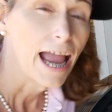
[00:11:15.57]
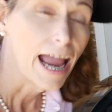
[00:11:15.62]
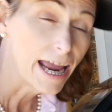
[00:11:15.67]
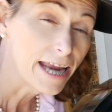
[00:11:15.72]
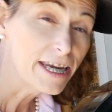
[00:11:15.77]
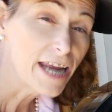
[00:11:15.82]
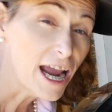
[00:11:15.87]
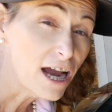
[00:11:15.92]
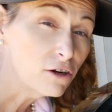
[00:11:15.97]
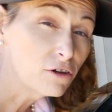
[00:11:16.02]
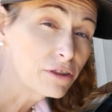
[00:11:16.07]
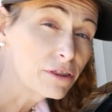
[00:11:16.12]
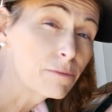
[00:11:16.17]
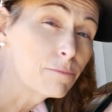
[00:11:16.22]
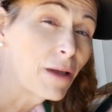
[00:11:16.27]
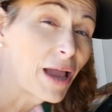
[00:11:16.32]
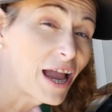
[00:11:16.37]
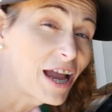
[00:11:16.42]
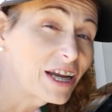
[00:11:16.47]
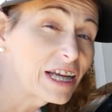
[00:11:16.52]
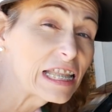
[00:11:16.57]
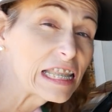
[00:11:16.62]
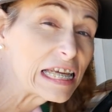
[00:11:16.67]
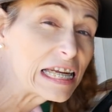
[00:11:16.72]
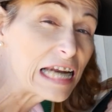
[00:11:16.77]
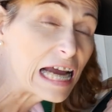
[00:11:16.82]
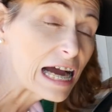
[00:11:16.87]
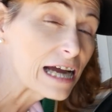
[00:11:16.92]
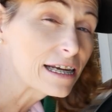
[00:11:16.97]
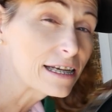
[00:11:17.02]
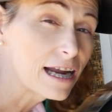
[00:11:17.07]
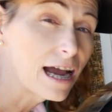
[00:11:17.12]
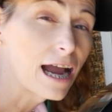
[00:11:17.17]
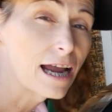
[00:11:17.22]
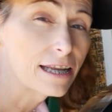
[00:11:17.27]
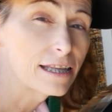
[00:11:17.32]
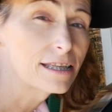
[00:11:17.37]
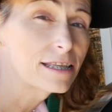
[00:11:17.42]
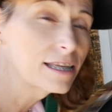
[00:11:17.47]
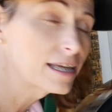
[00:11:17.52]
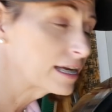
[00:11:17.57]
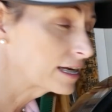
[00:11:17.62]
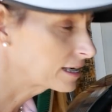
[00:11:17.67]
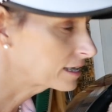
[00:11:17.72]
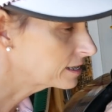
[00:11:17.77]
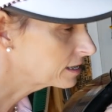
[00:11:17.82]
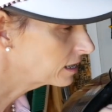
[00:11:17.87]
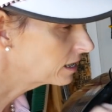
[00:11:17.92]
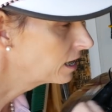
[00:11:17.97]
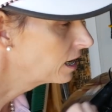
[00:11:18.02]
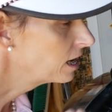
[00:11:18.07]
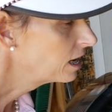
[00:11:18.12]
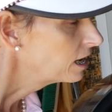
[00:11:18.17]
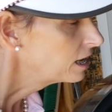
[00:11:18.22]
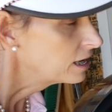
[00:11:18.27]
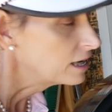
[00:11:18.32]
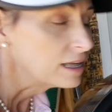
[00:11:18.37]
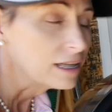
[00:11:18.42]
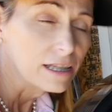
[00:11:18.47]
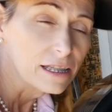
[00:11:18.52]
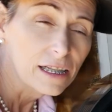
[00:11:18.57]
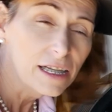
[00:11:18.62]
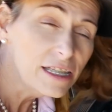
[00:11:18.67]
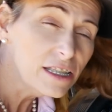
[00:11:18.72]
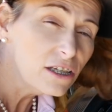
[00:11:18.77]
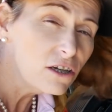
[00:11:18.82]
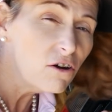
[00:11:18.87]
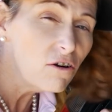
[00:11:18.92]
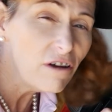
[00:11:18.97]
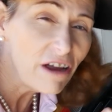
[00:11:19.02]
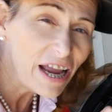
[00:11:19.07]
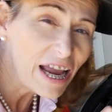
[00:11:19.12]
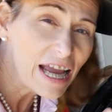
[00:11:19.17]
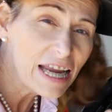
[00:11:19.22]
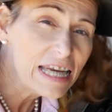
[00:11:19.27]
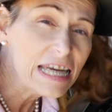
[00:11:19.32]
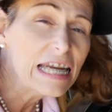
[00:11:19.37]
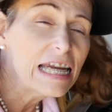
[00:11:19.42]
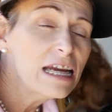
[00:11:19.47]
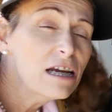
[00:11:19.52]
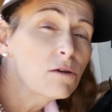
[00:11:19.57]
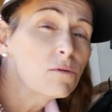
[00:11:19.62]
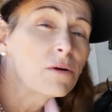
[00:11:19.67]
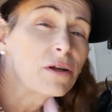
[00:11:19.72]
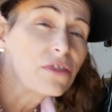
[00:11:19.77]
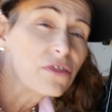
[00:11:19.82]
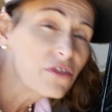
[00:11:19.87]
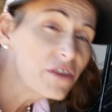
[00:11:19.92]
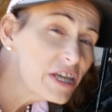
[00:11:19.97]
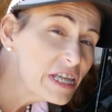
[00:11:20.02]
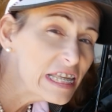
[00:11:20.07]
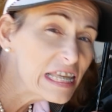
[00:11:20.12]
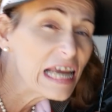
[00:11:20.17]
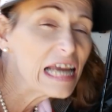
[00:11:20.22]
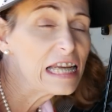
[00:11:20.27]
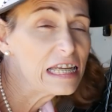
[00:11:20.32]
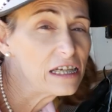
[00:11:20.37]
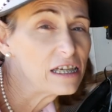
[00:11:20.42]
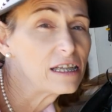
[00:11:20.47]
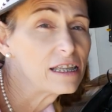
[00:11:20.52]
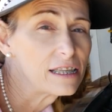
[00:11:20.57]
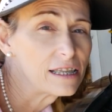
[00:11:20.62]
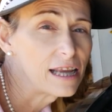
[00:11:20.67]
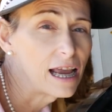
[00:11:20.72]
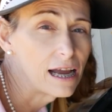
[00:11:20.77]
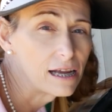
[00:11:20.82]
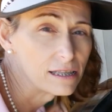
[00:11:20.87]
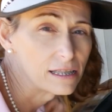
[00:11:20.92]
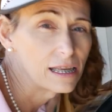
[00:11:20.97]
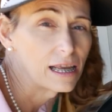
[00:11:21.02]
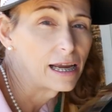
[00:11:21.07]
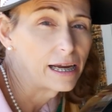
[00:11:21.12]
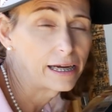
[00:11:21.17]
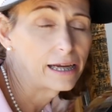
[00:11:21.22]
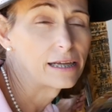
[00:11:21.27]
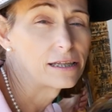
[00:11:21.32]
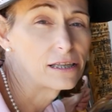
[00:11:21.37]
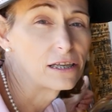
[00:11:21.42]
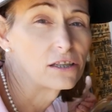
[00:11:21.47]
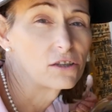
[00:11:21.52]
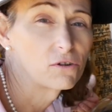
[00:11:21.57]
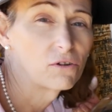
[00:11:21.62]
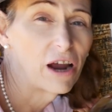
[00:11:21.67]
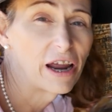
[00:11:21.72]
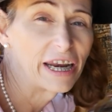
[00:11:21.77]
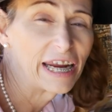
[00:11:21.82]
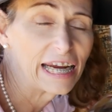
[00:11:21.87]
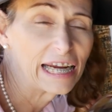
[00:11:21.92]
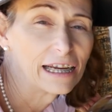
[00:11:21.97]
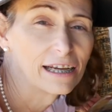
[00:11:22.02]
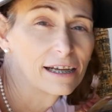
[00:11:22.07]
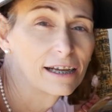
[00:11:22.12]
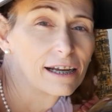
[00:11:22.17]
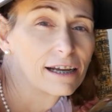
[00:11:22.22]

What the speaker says: And now at the back of the 996, let's go ahead and hear what this engine sounds like as it's running.